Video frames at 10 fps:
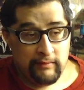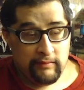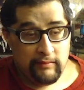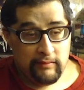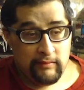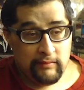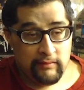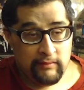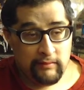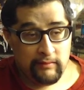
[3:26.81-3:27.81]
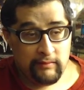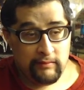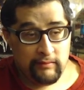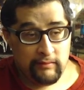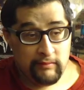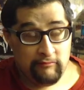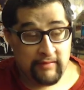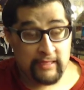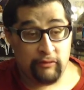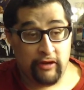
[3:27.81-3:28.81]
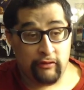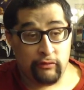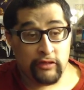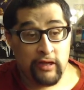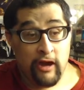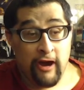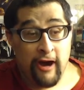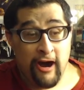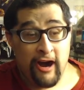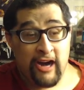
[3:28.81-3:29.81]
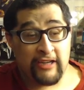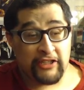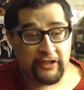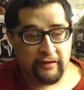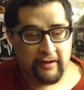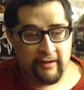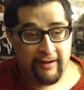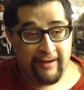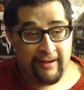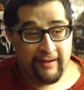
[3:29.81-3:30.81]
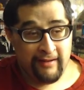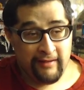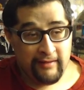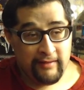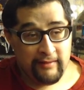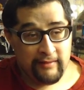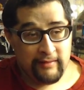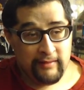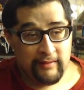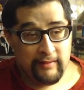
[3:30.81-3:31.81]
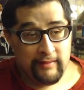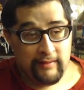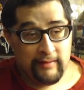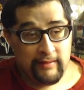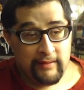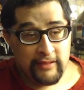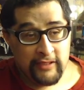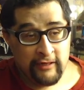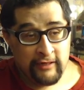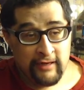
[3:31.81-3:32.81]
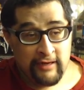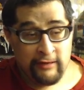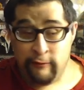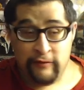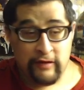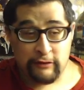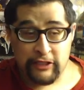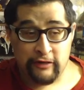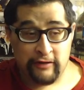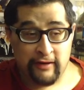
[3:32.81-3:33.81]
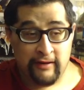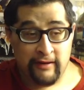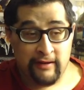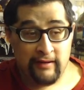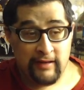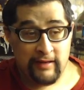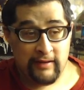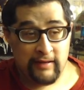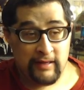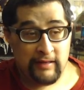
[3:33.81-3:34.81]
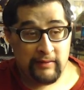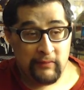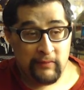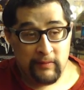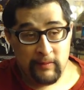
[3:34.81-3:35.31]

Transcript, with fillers: I can't help but notice. That's pretty cool. Ah, oh, Shere Khan. Today. Shere Khan, Man don't fuck with Shere Khan. Is forbidden.